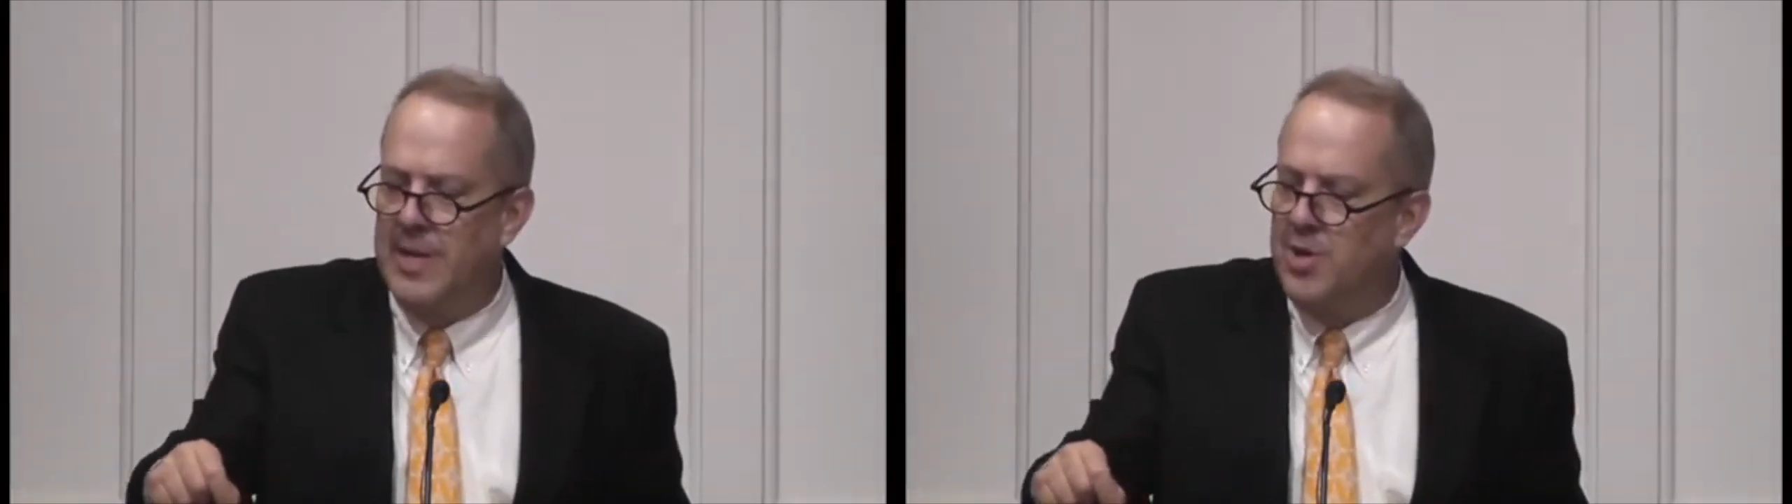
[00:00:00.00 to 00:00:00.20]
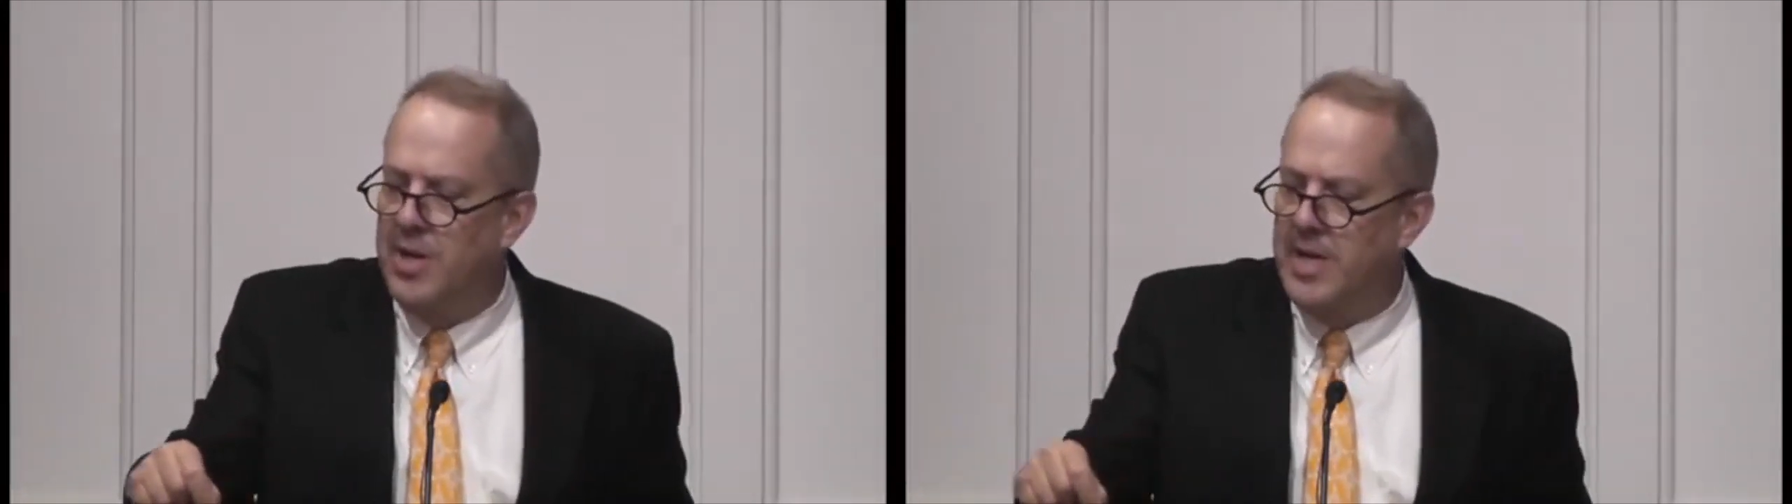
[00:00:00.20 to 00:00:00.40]

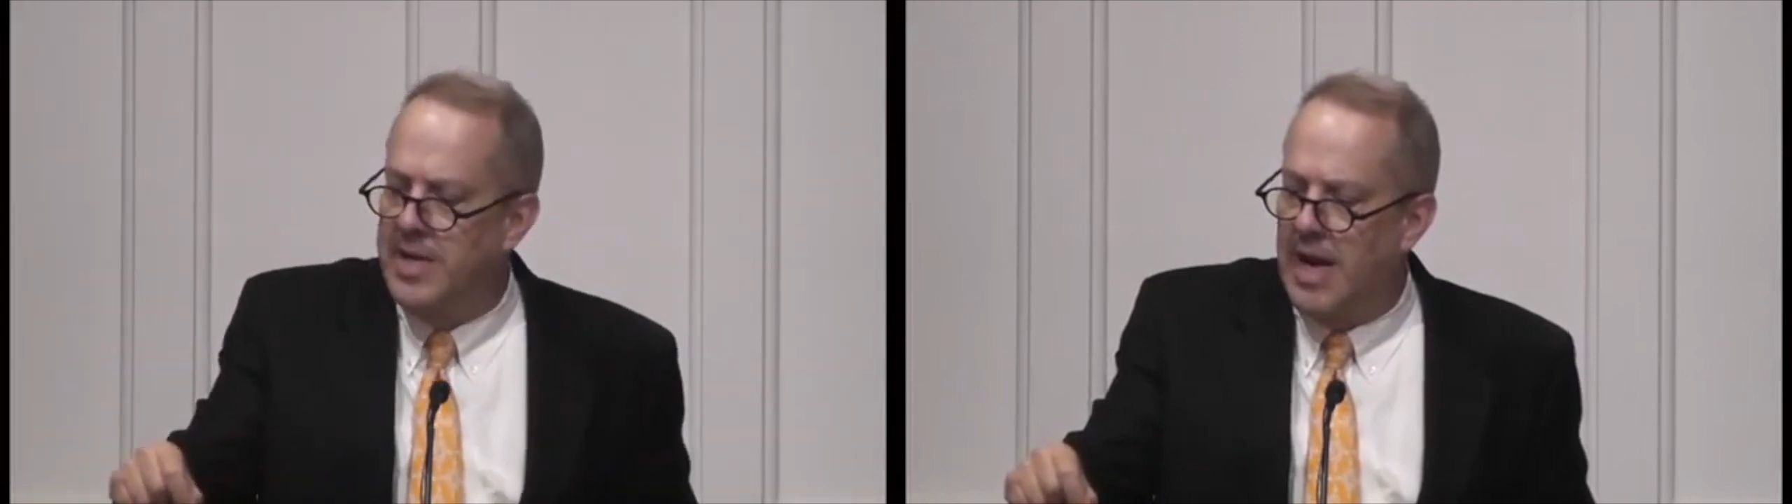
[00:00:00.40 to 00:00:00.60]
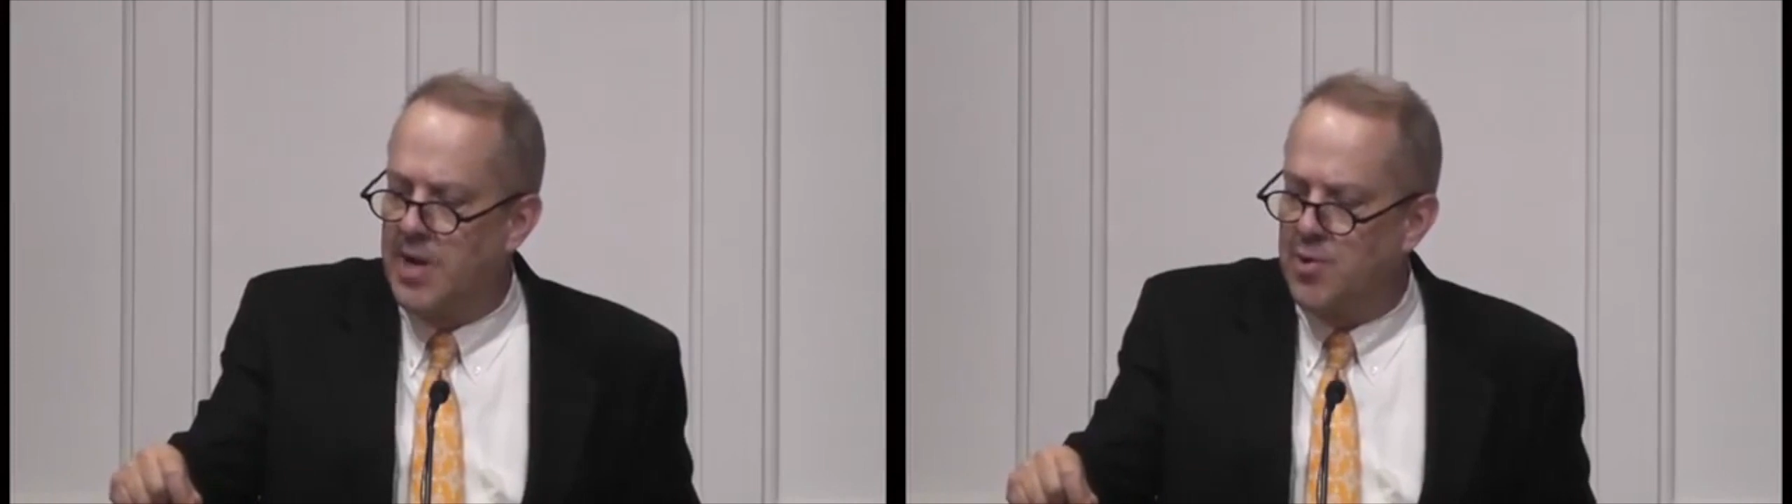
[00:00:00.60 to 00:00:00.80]
be doing a
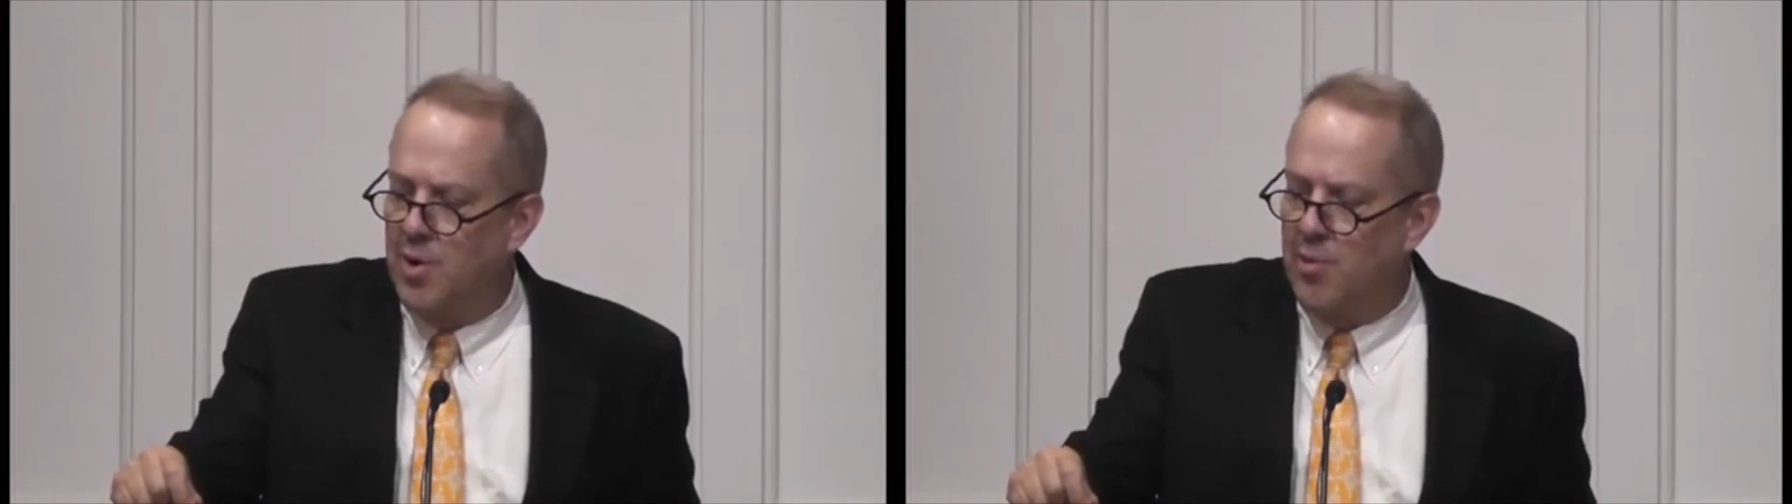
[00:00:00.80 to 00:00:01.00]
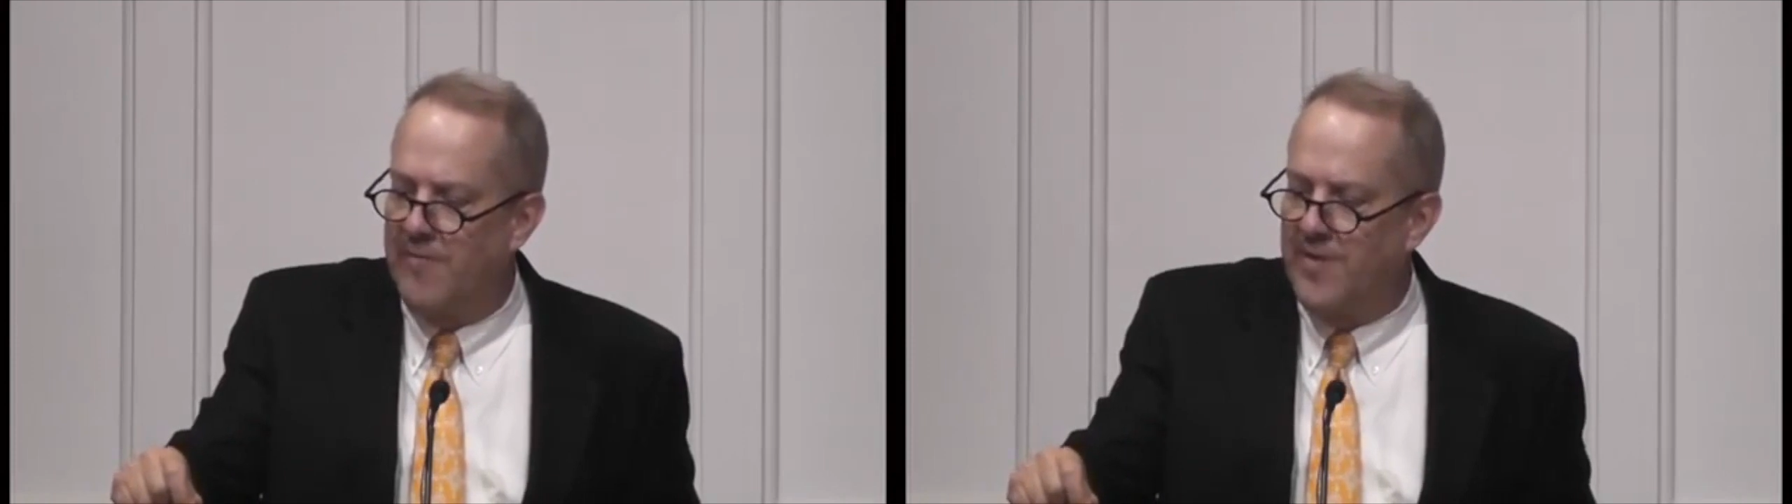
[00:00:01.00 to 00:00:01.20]

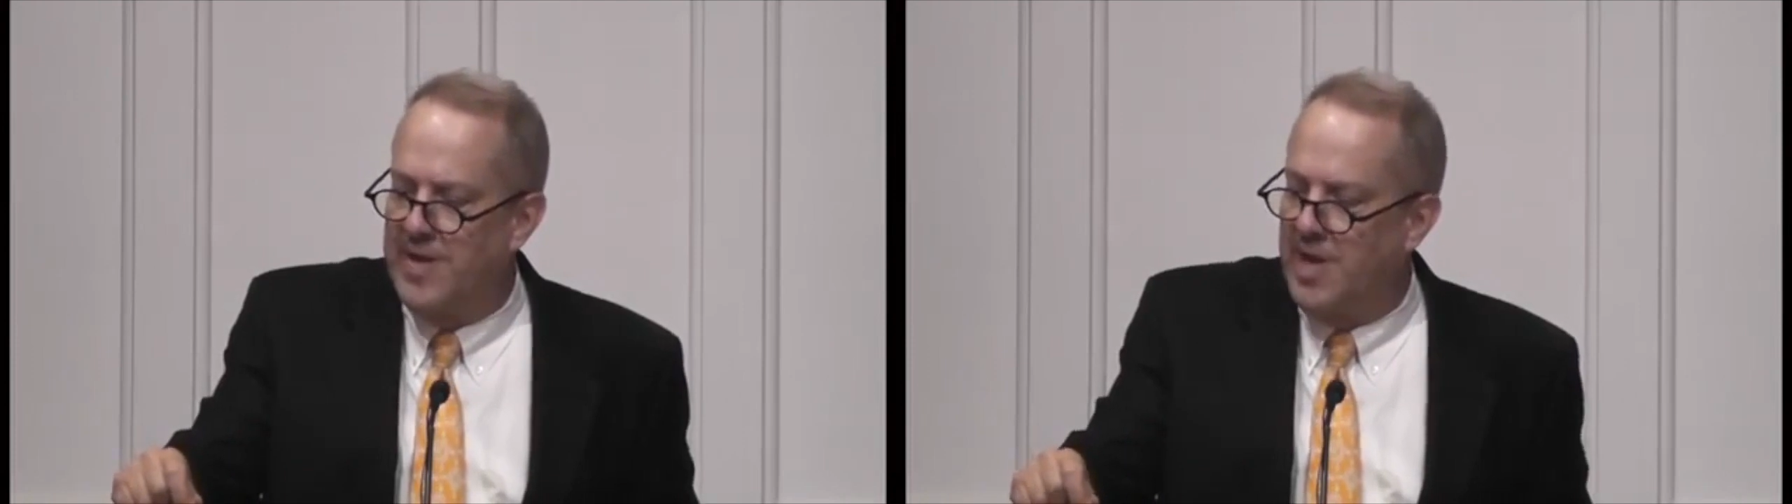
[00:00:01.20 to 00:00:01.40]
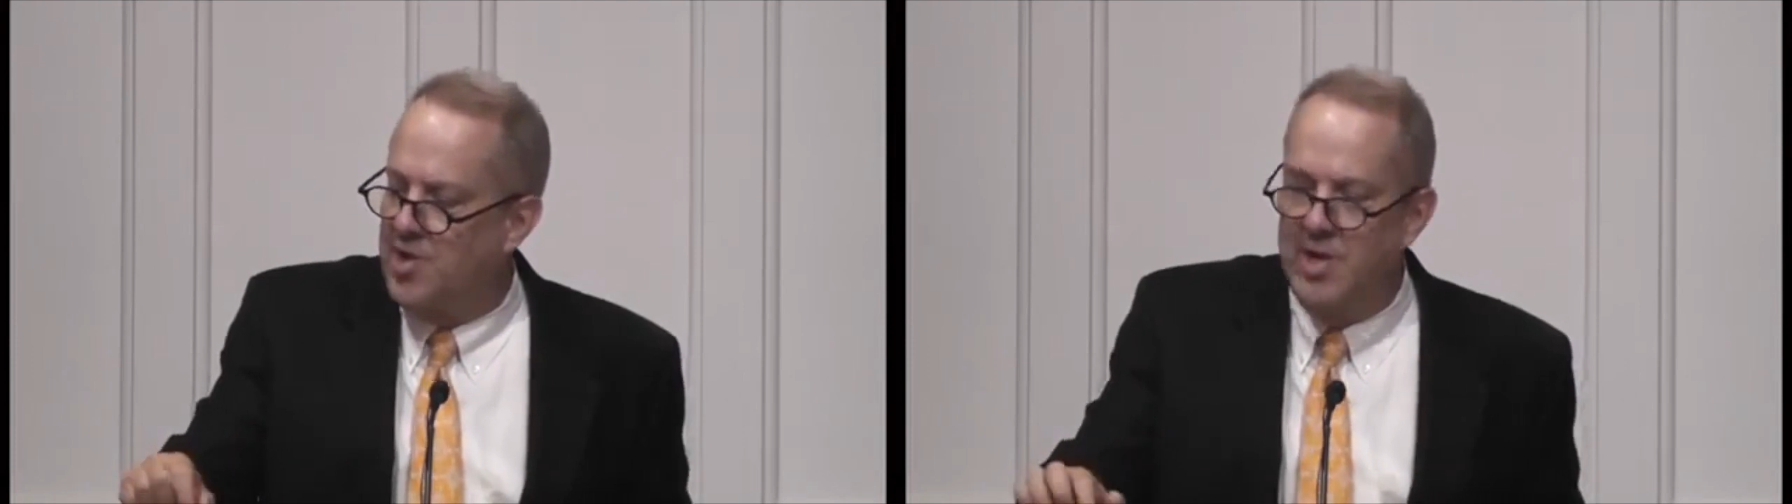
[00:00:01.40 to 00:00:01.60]
doctrinal
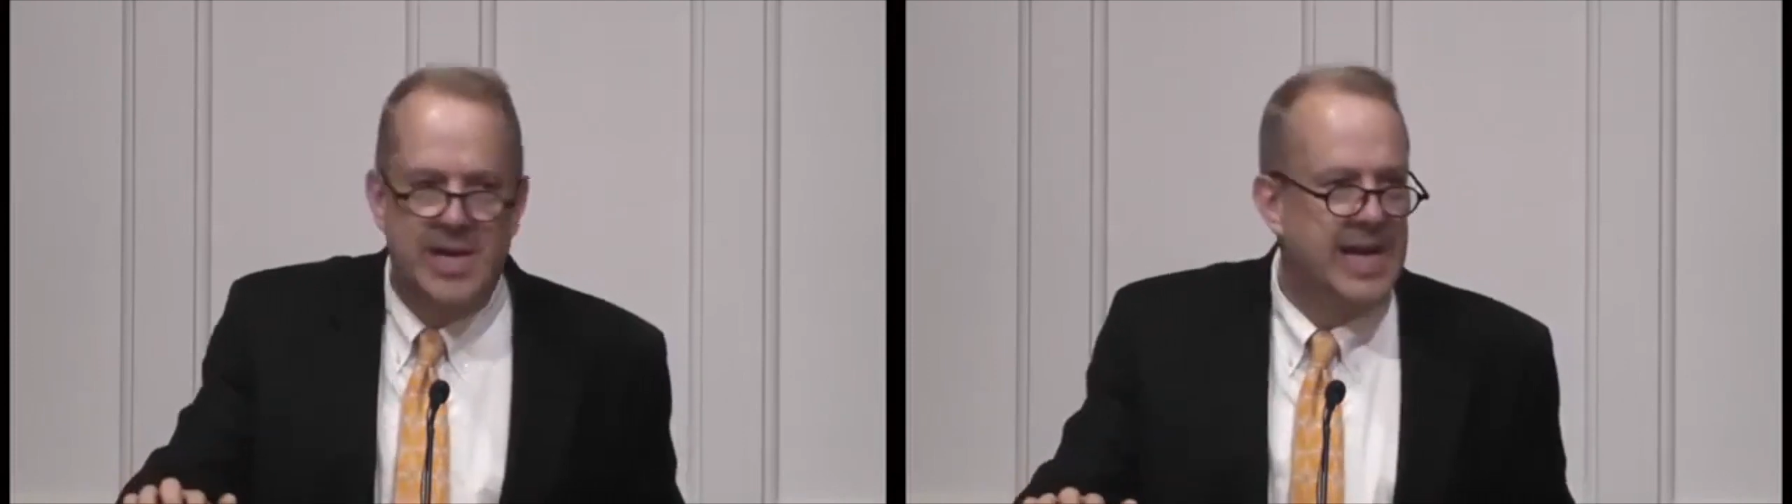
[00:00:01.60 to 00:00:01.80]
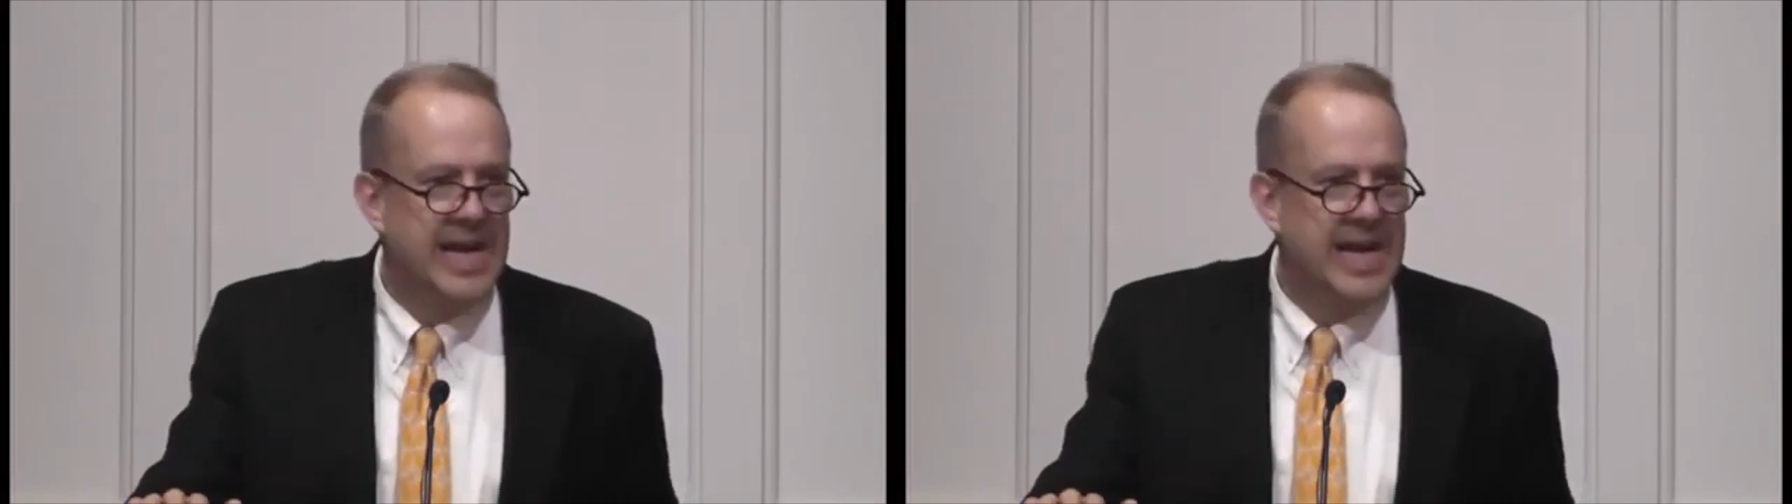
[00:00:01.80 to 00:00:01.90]
refutation